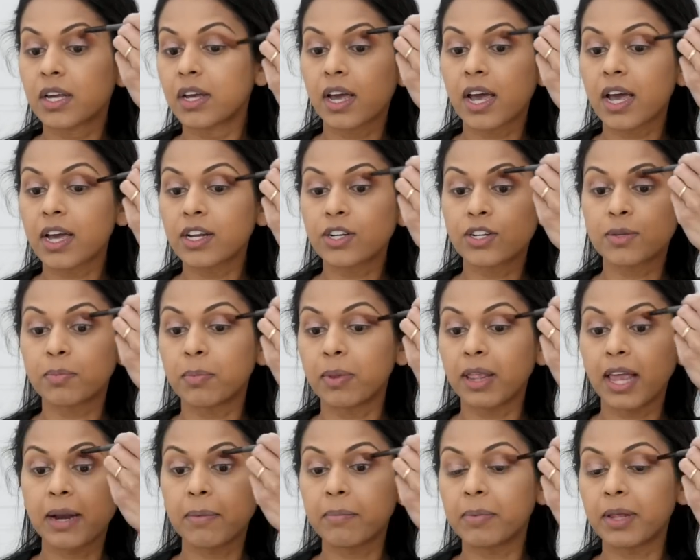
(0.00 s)
and just
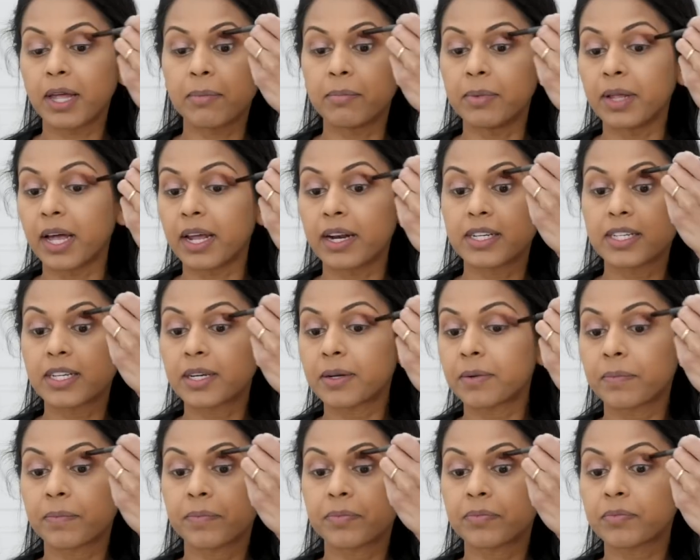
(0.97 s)
blend, blend, blend.
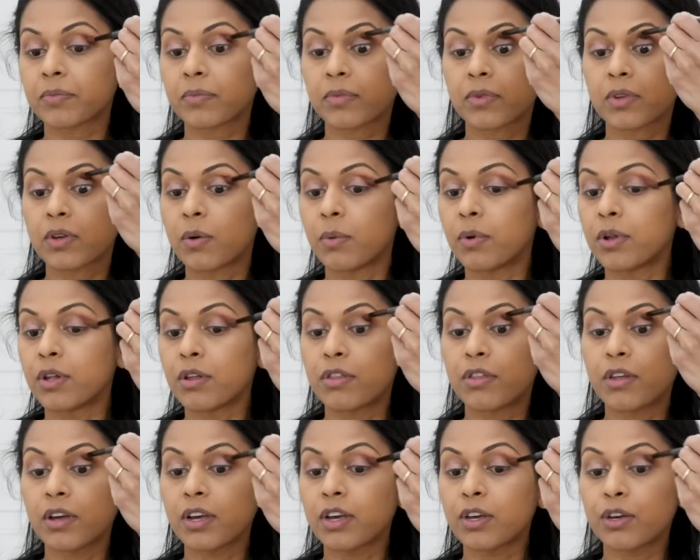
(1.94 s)
When you
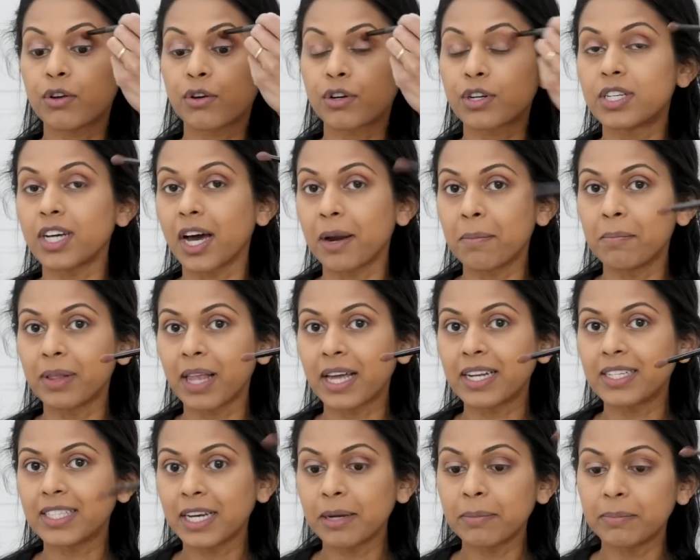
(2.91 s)
think you're done
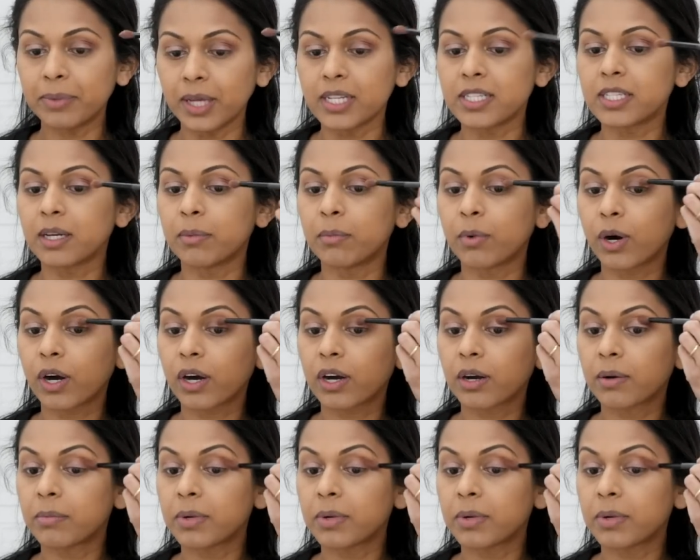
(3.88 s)
blending, blend some more,